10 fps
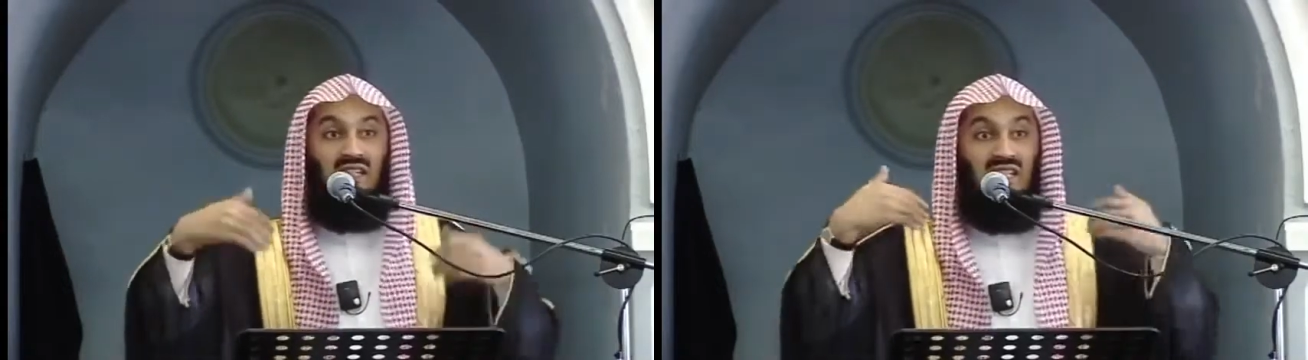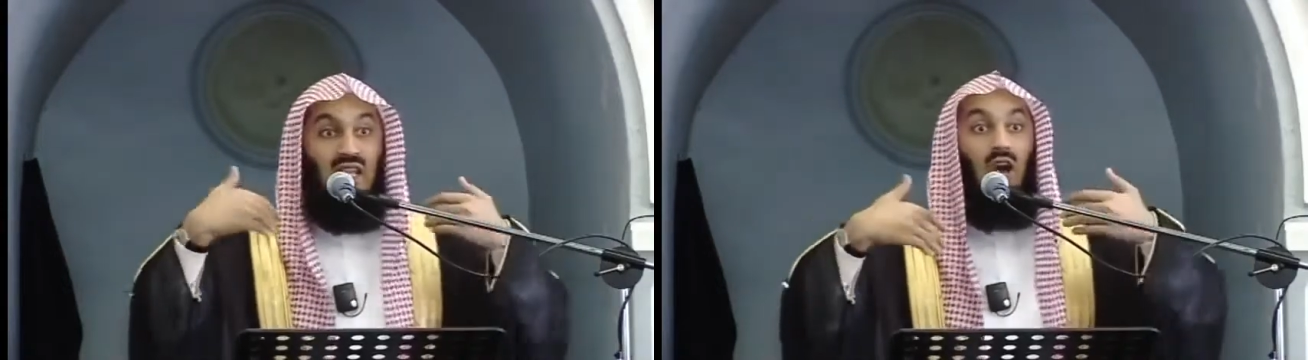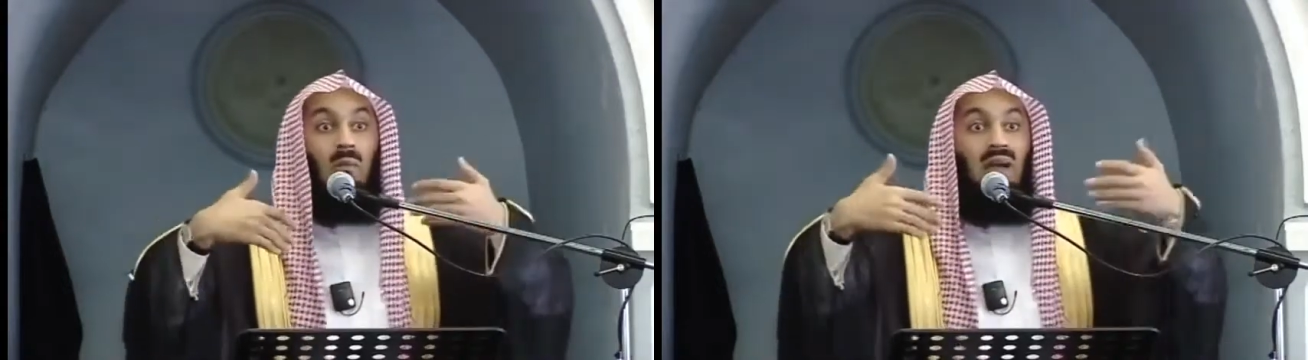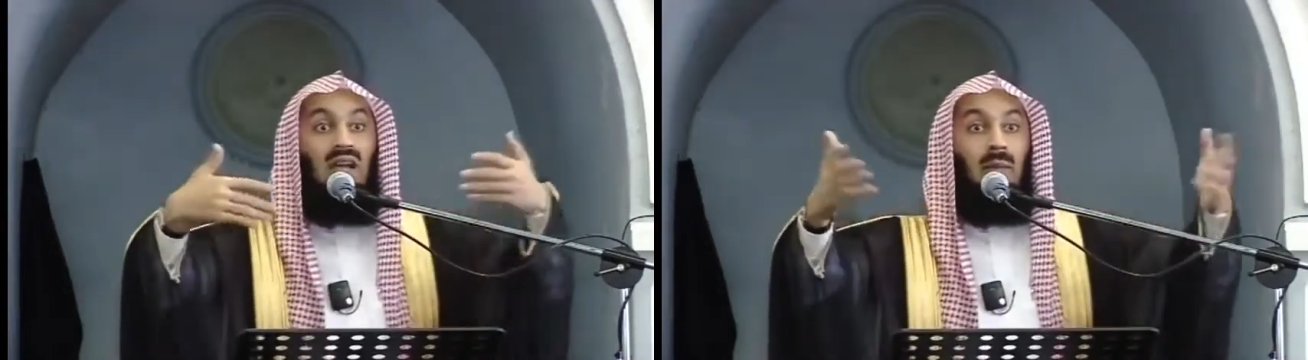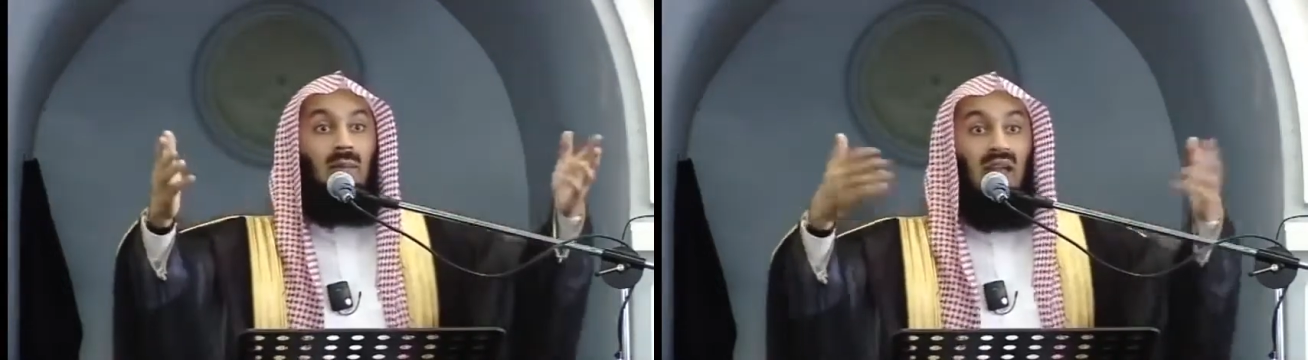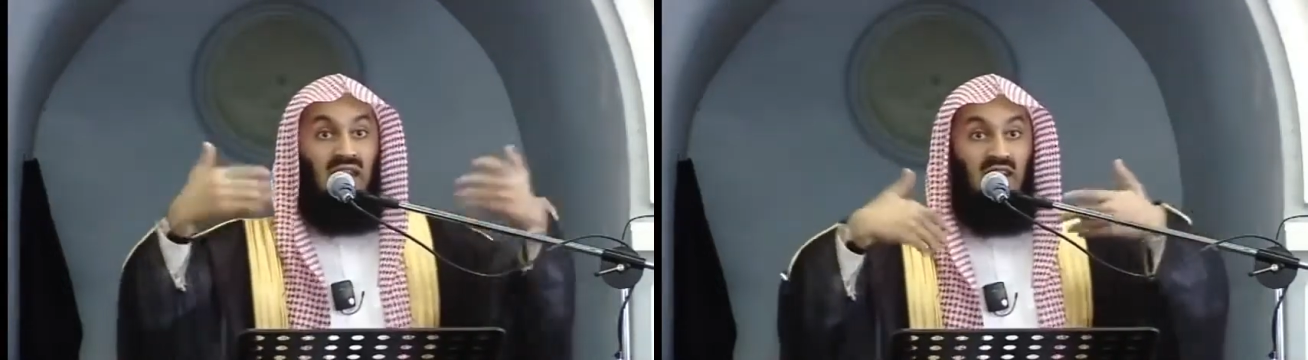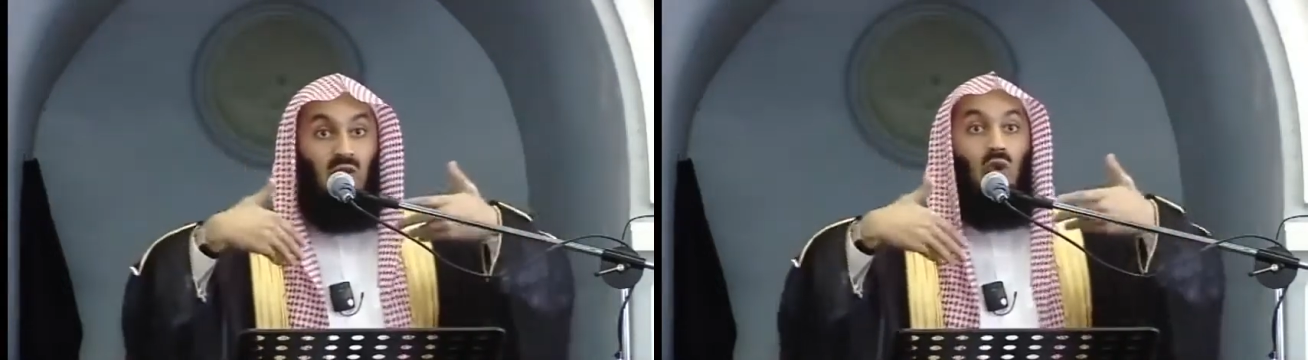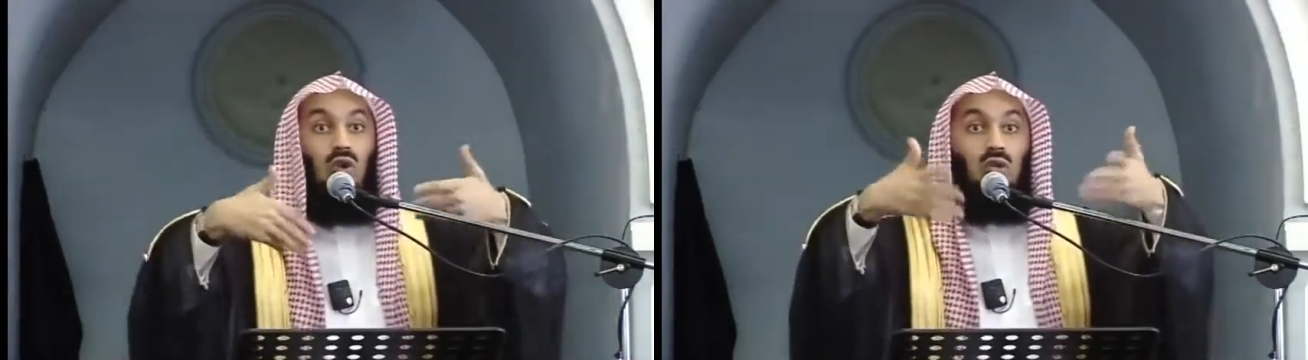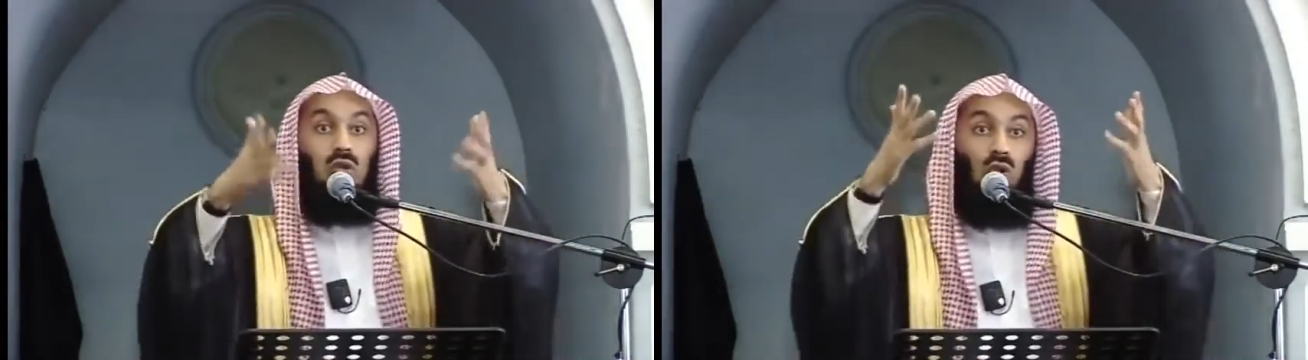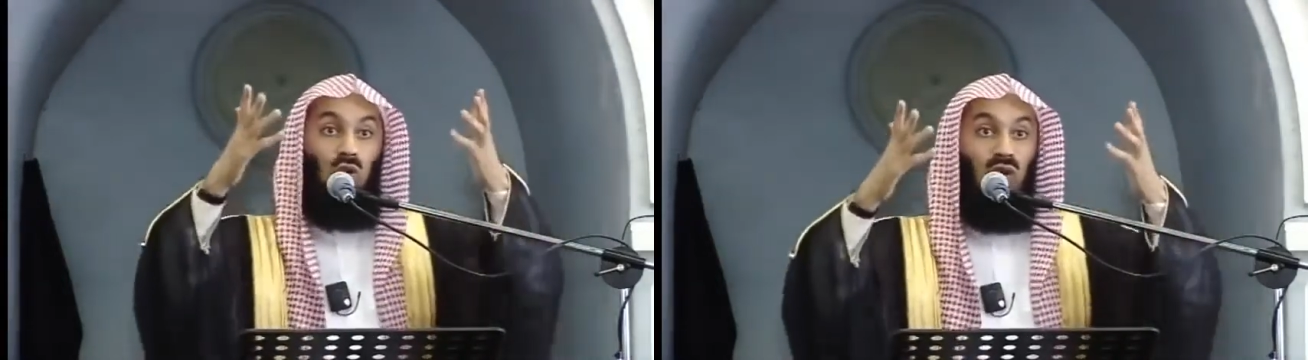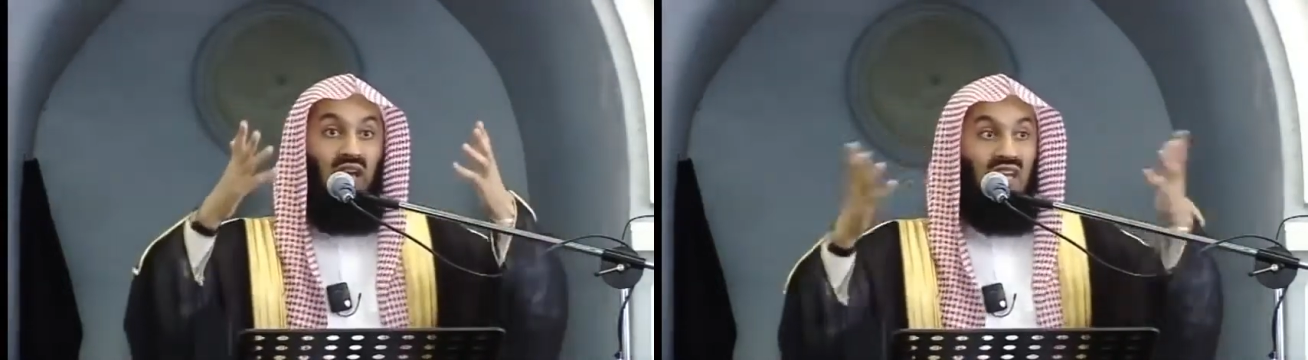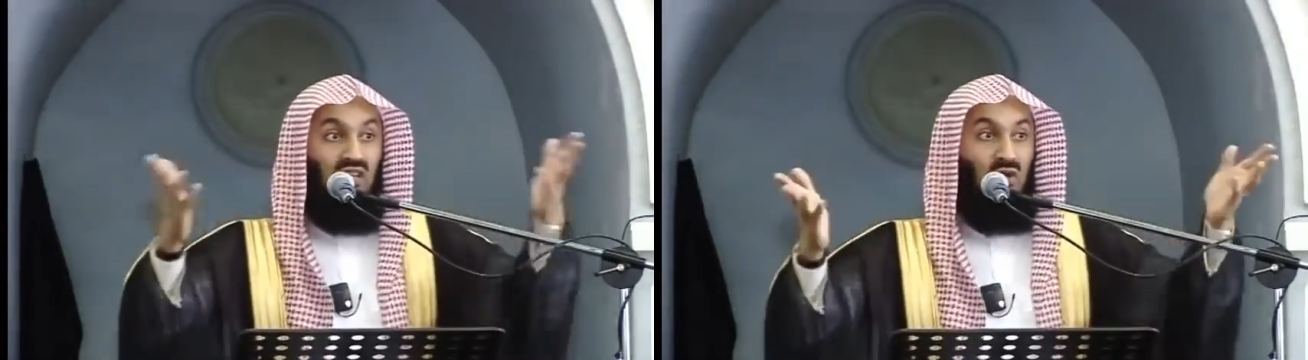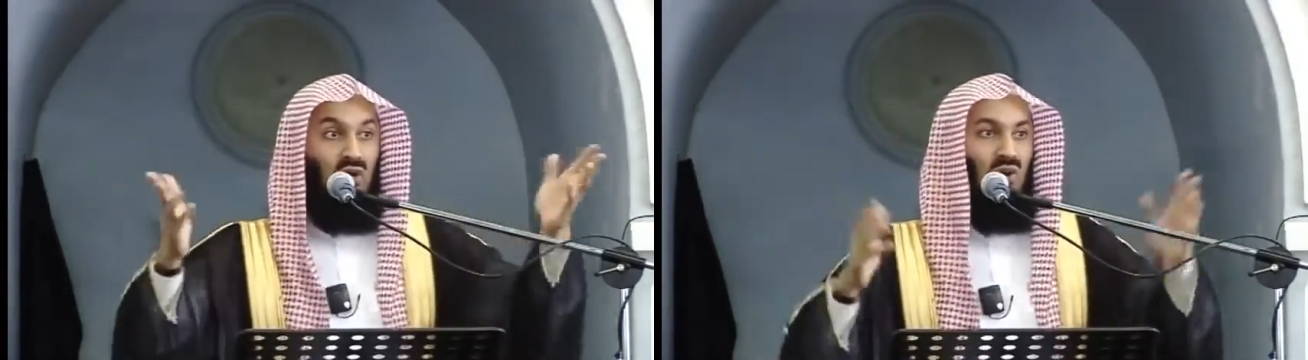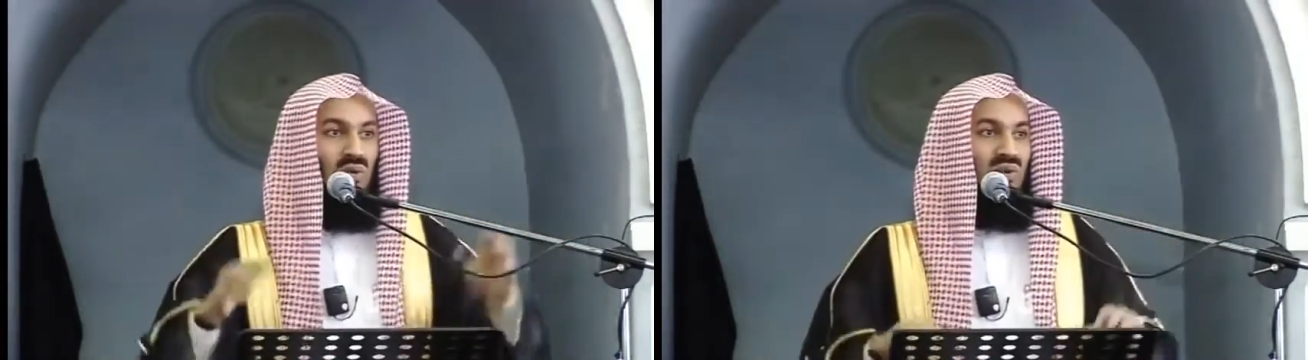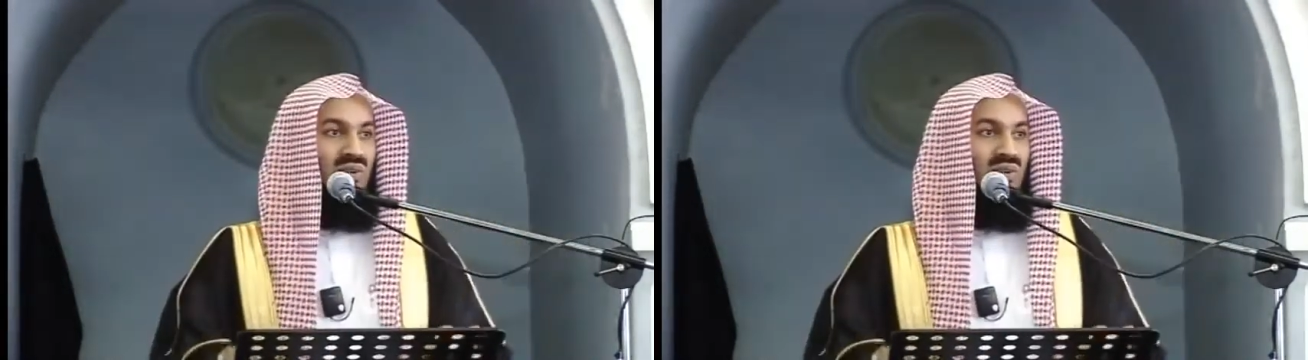the sea opened up and they walked through, as you know.